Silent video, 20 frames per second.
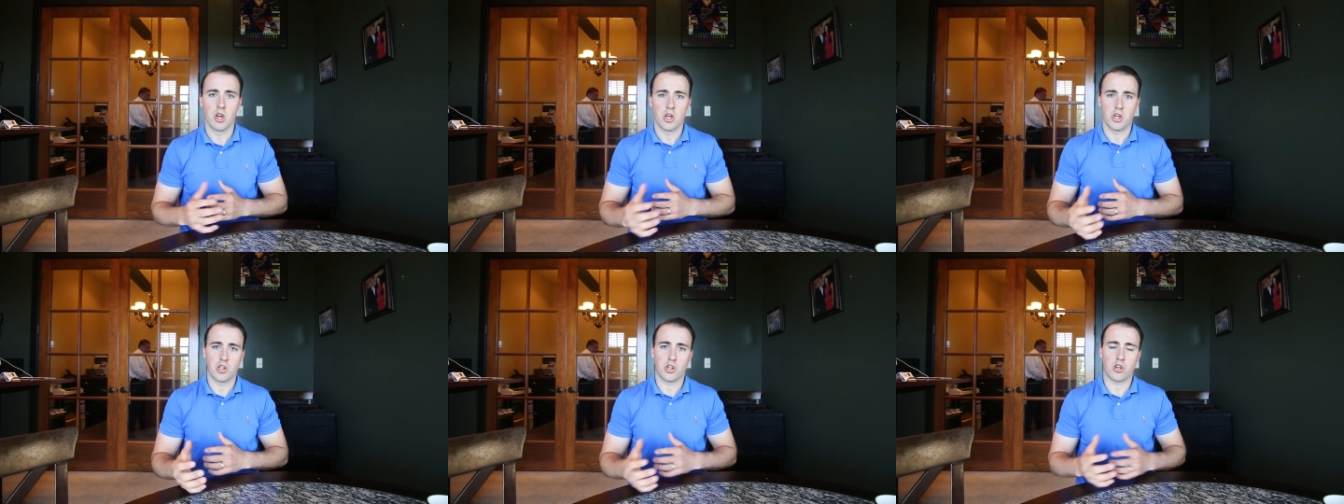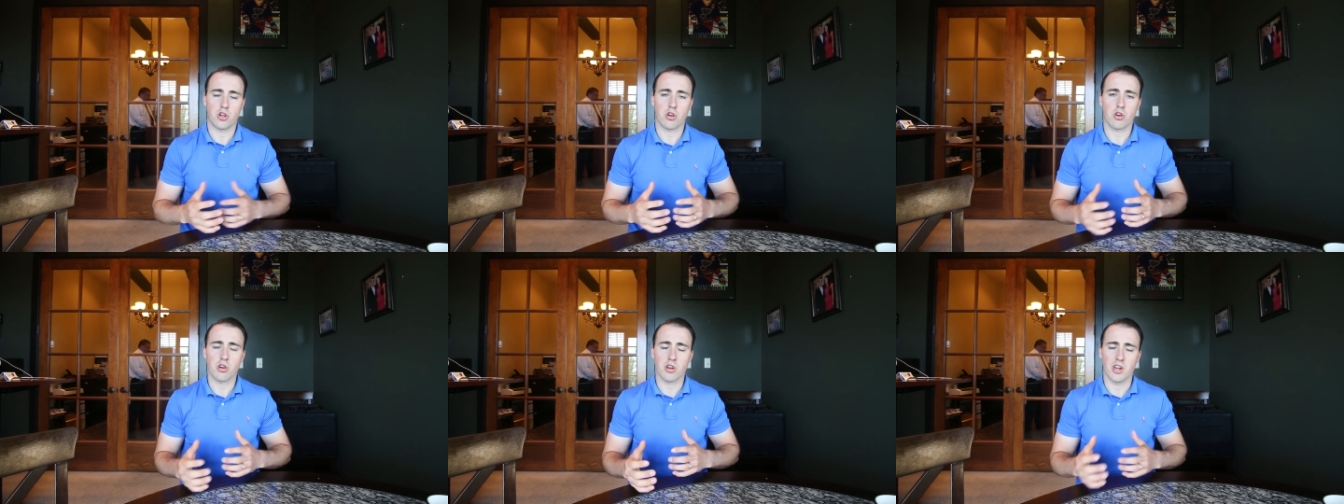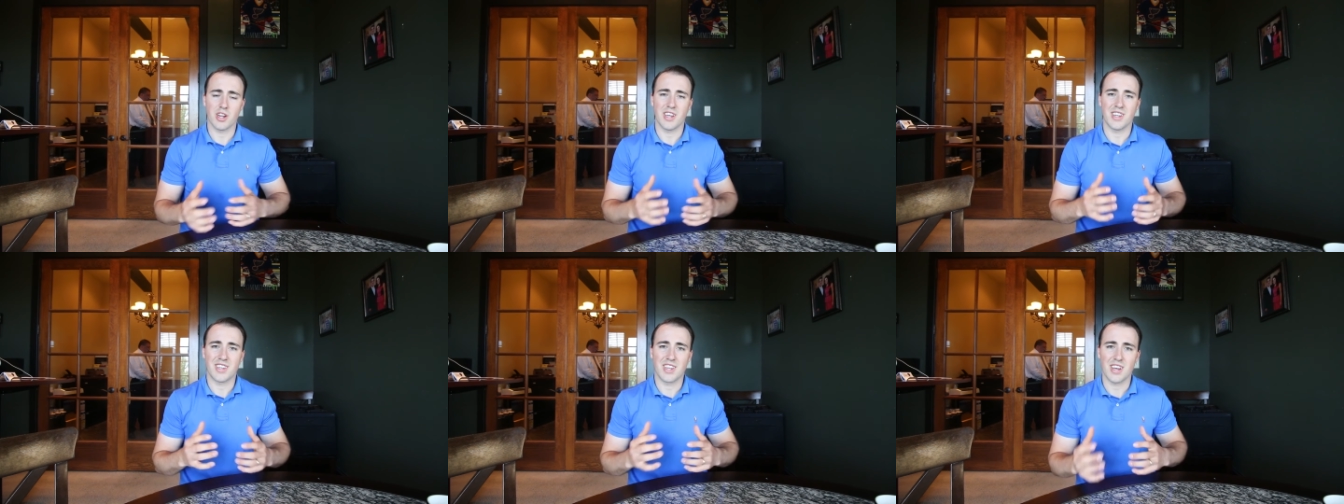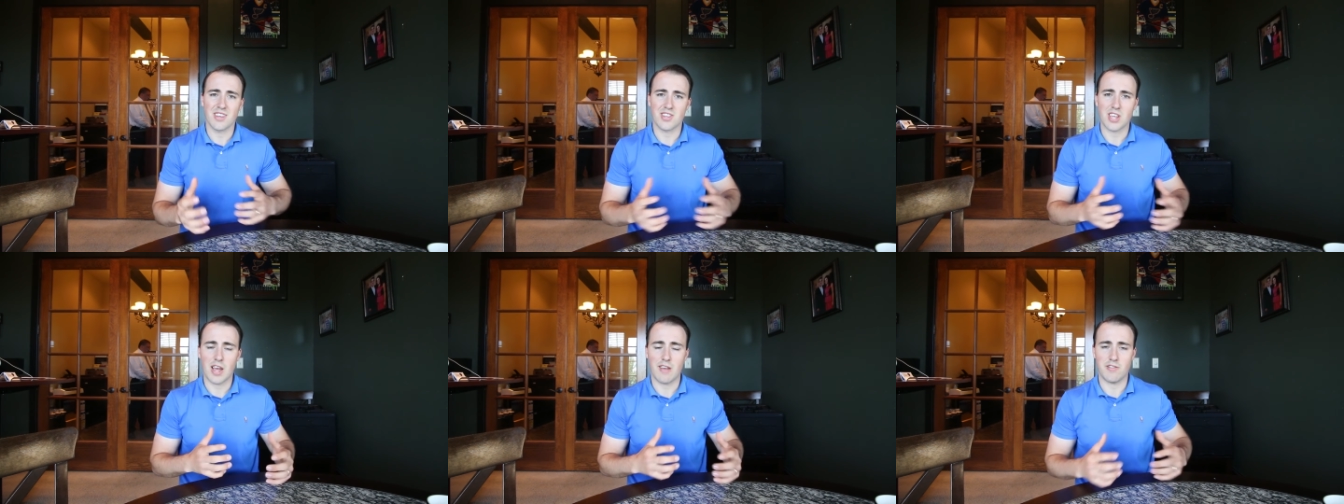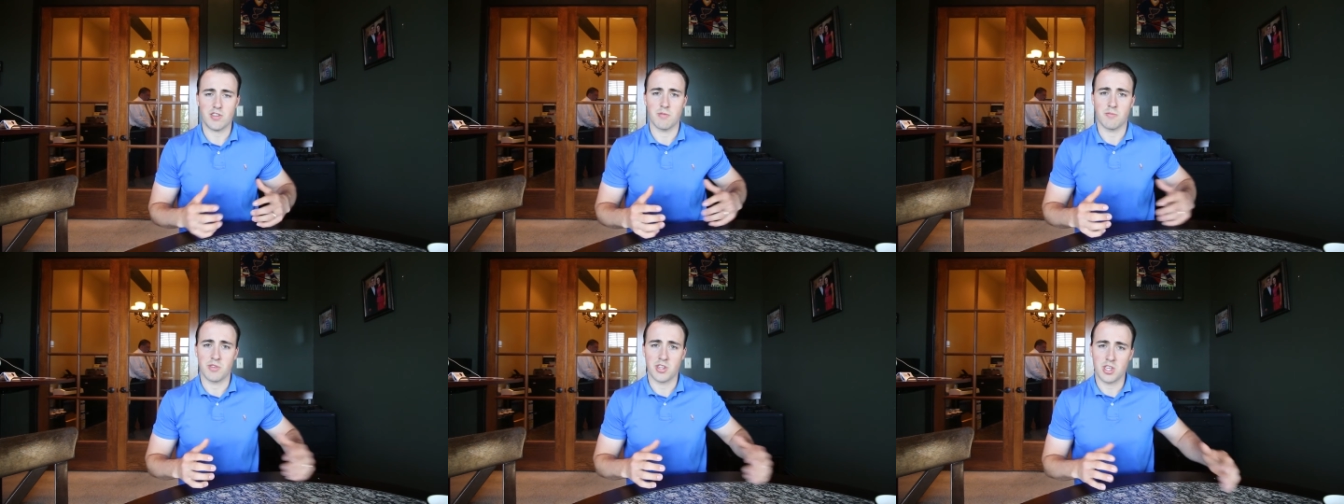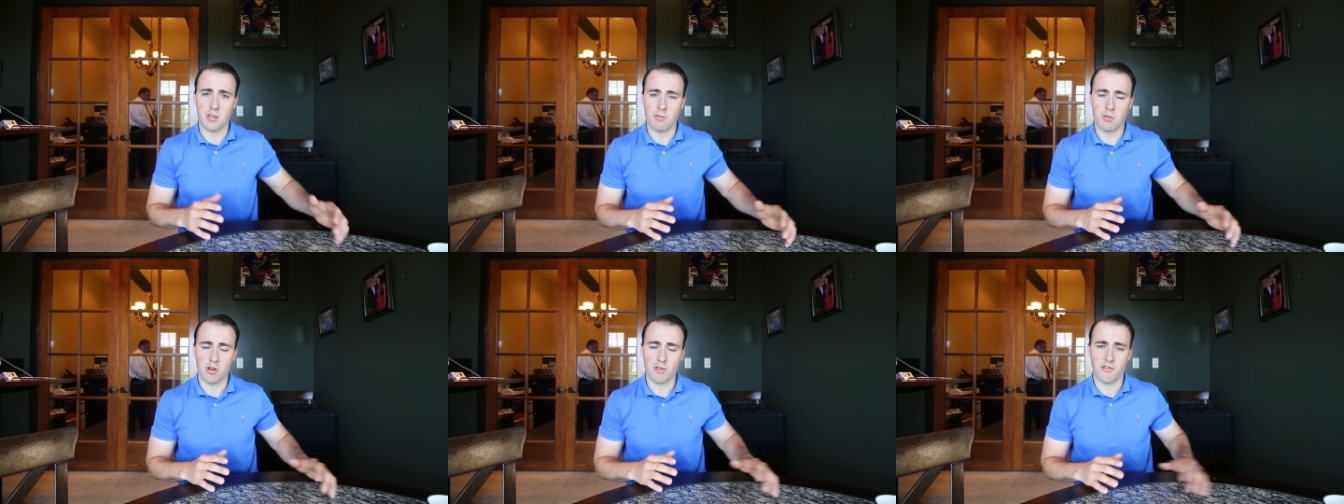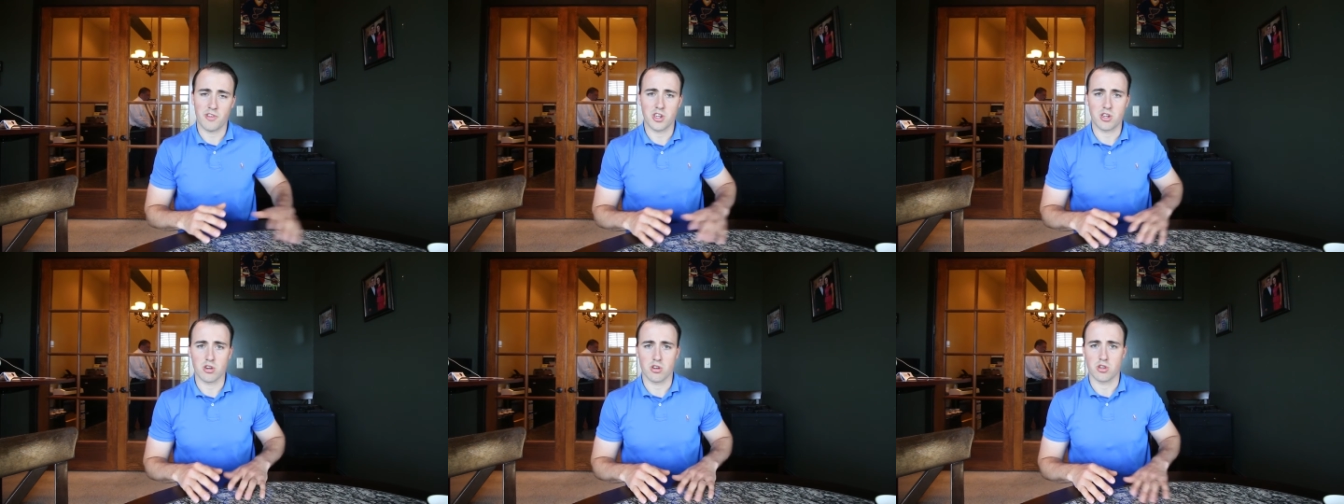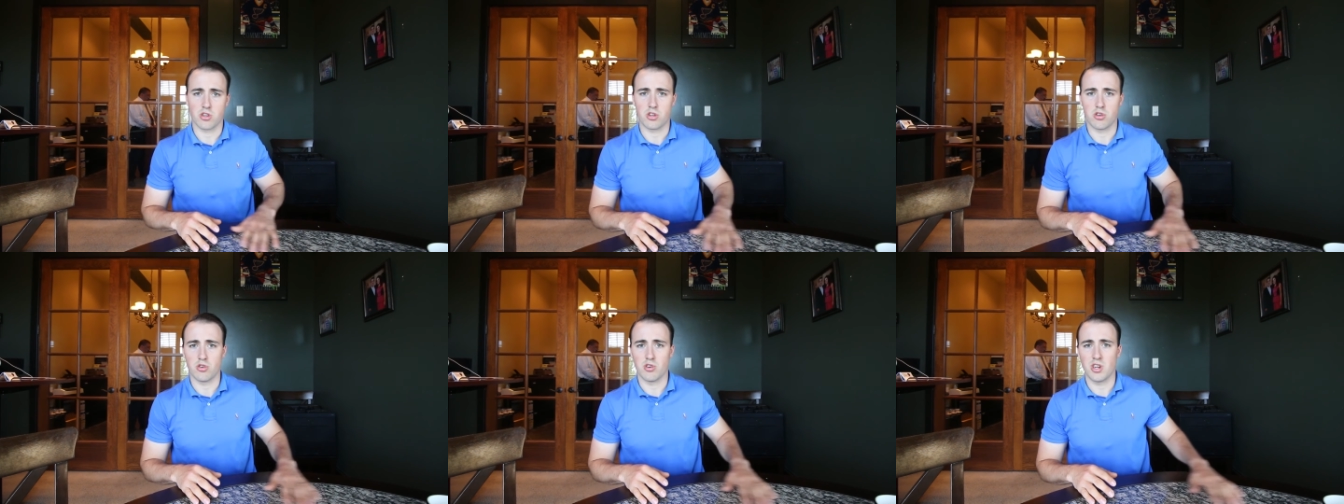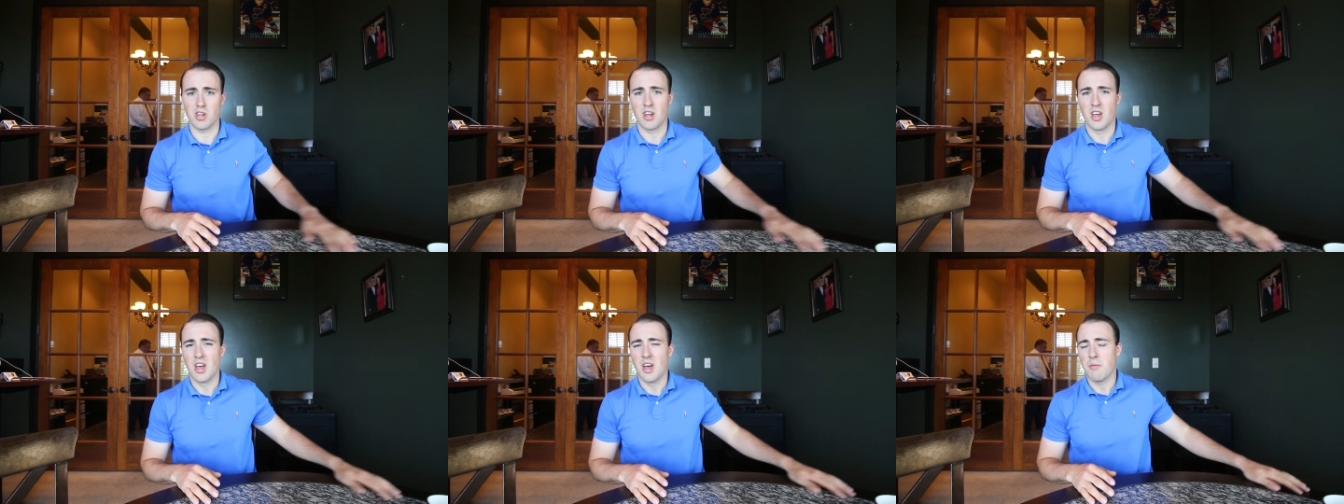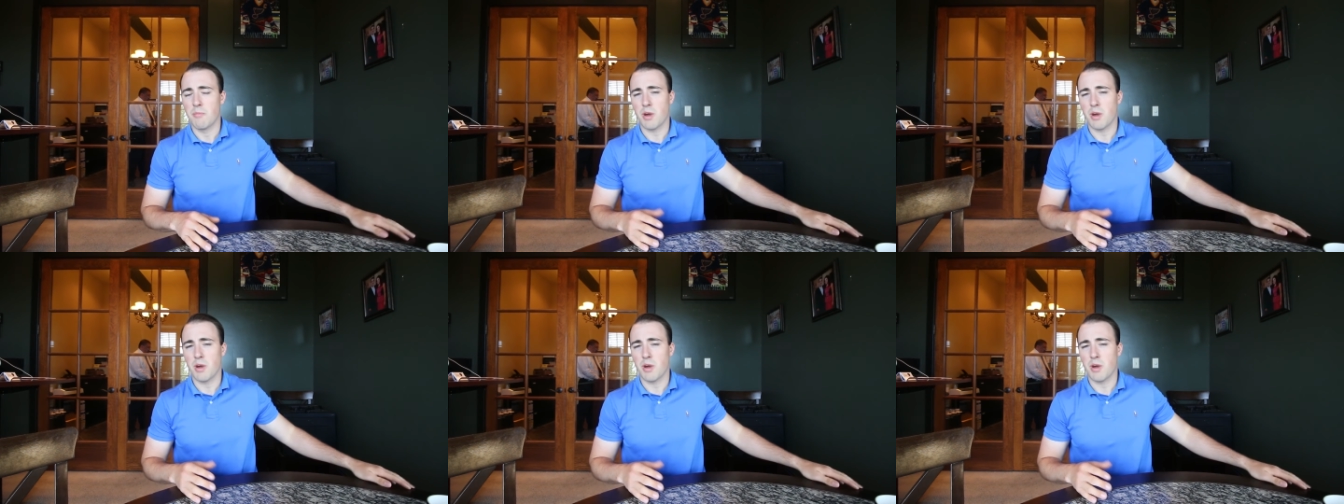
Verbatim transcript: Sure, it does have some similar features to it,